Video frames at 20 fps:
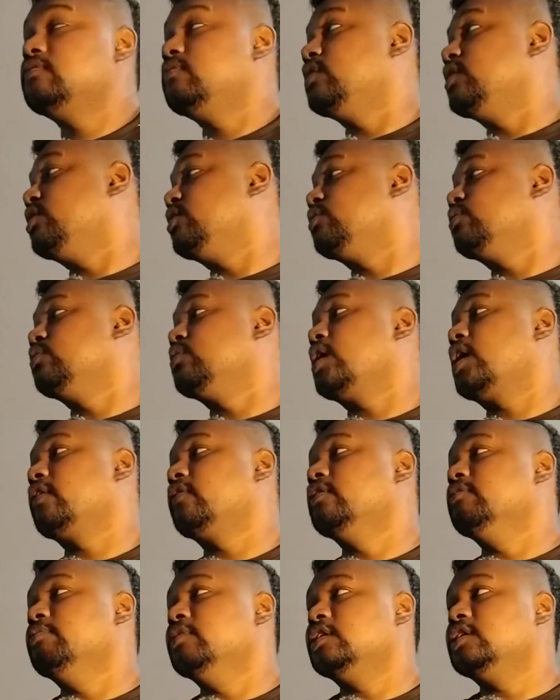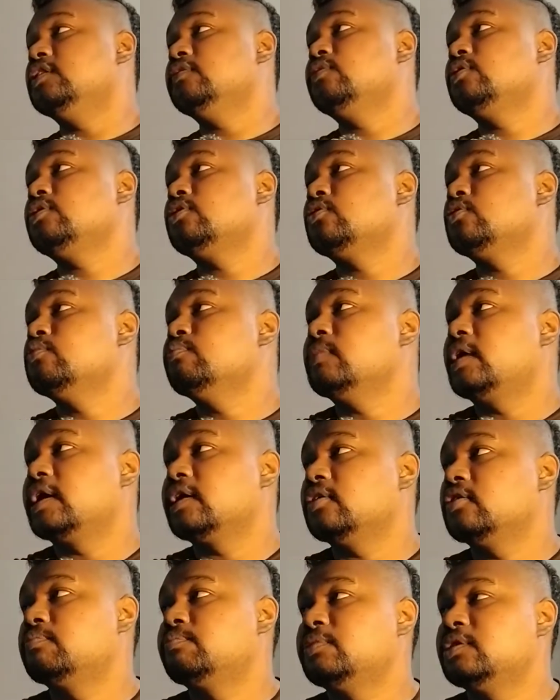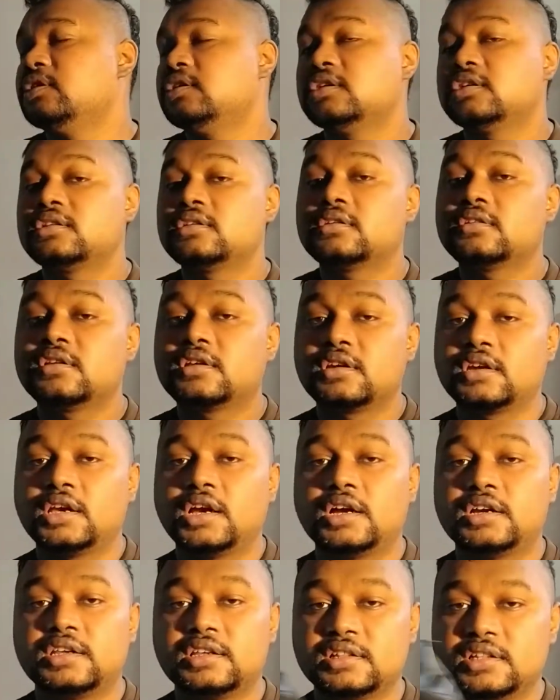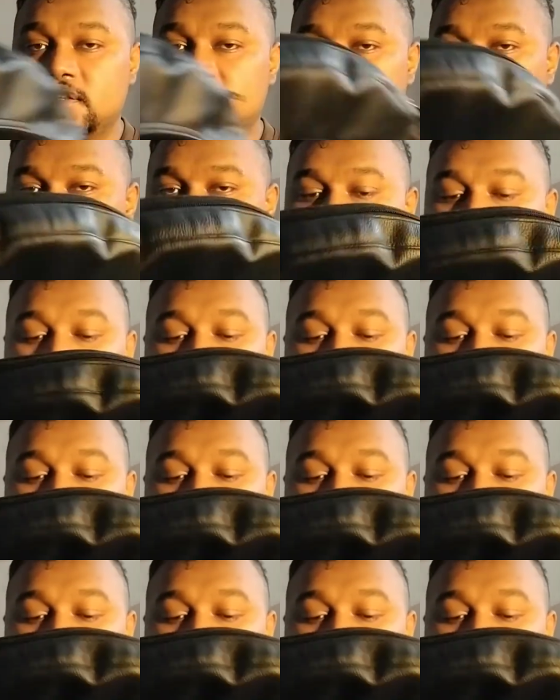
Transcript: video, I will be giving you my opinion regarding this.